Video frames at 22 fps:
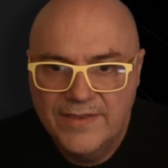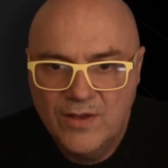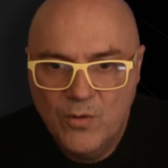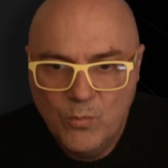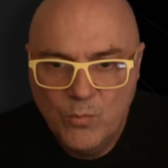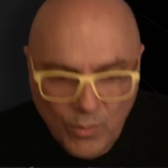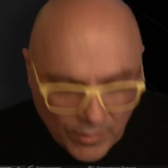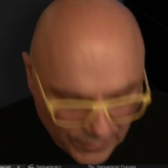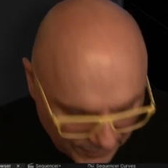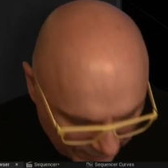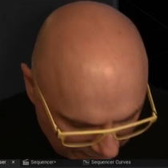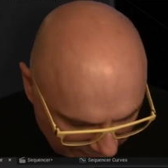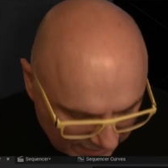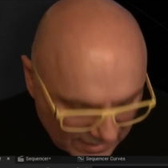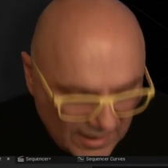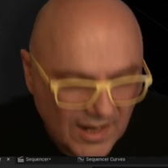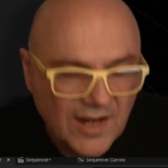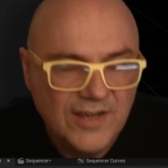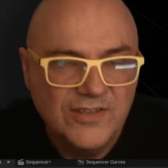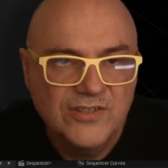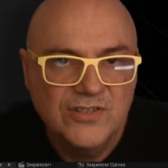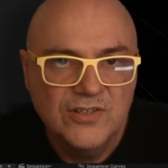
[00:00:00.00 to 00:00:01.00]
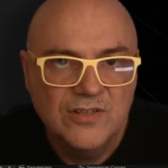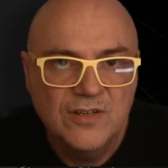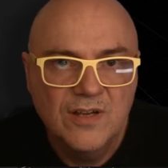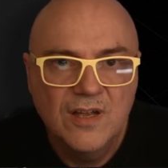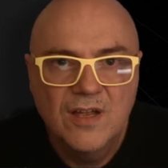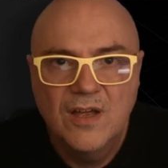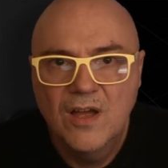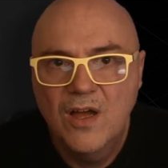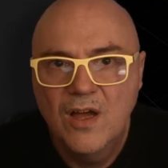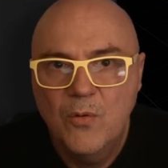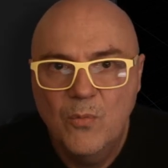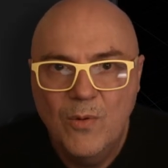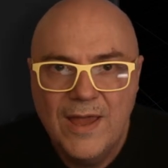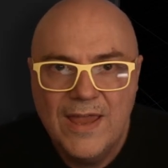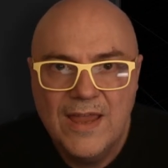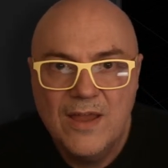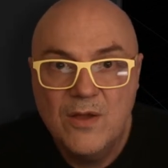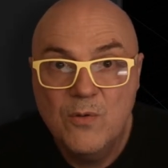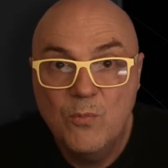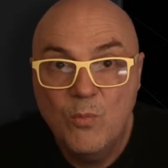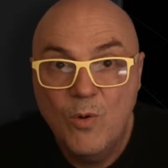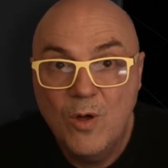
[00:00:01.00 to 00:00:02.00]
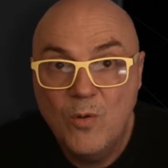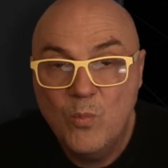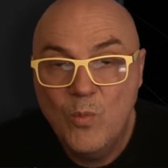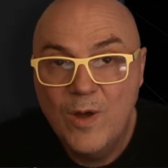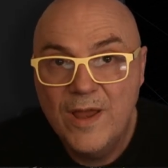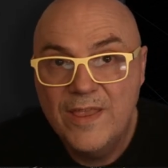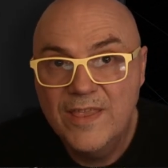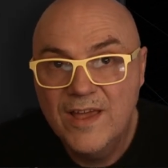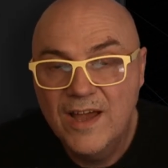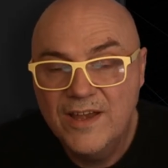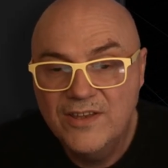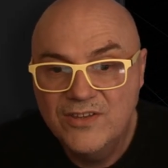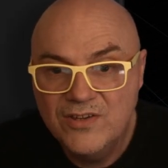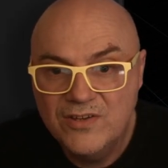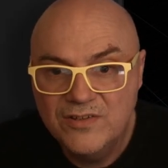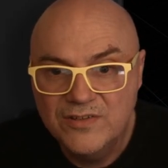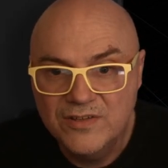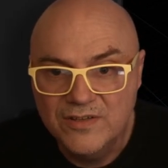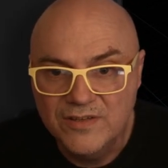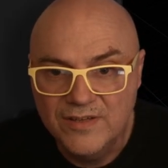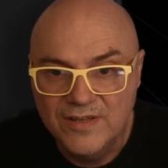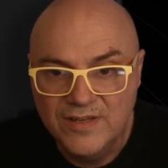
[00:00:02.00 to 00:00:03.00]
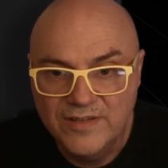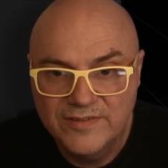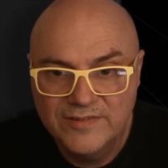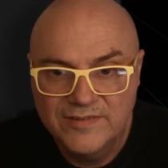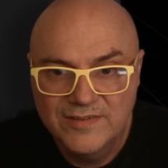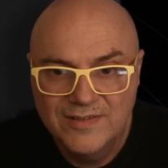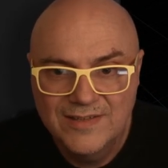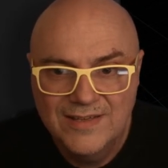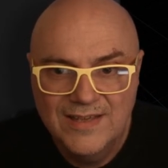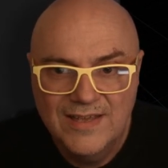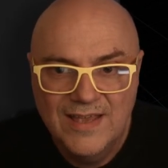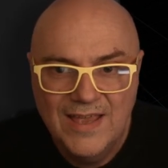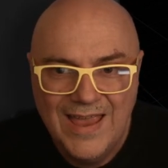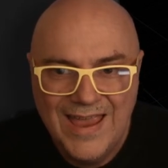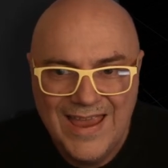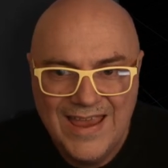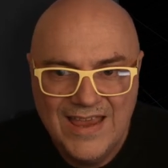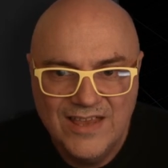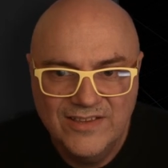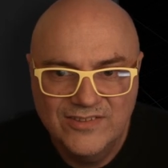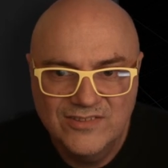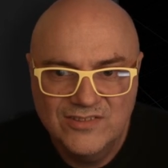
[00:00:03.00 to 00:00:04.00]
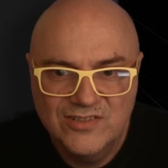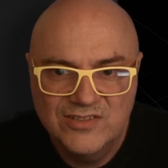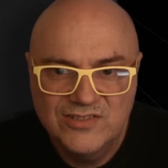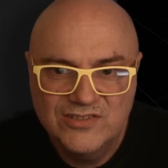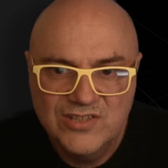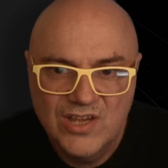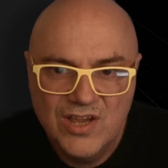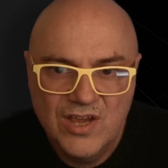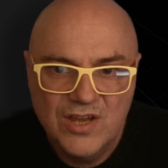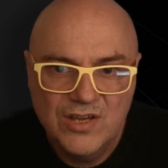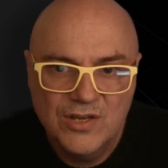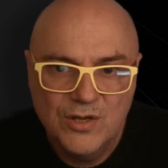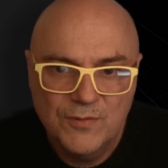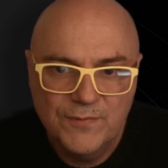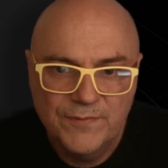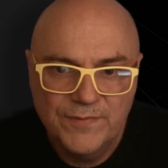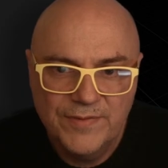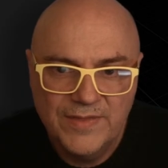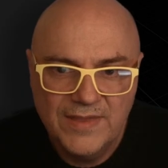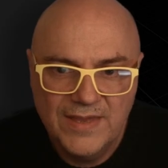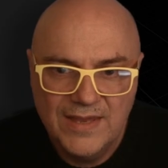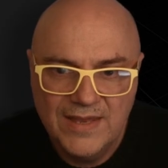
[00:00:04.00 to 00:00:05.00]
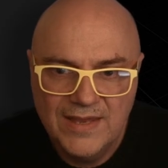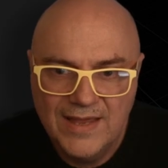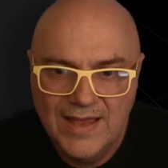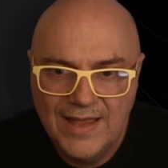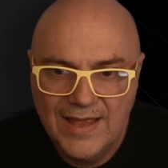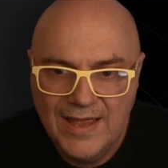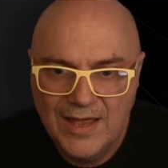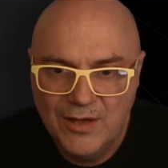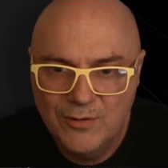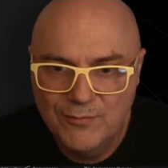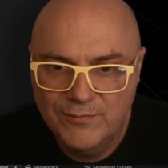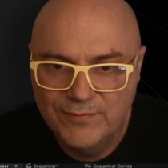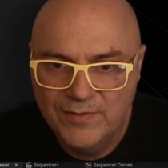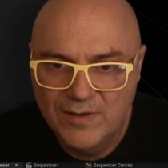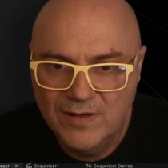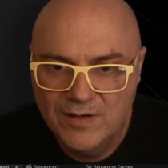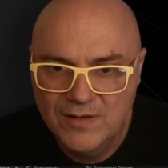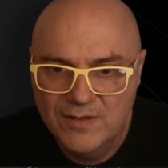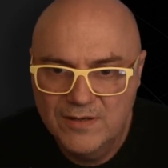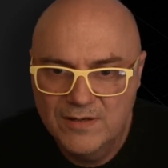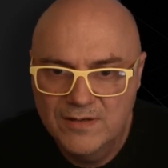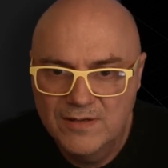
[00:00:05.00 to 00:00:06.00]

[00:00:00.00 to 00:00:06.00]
one thing that I do, one way that I do this is to turn off the alpha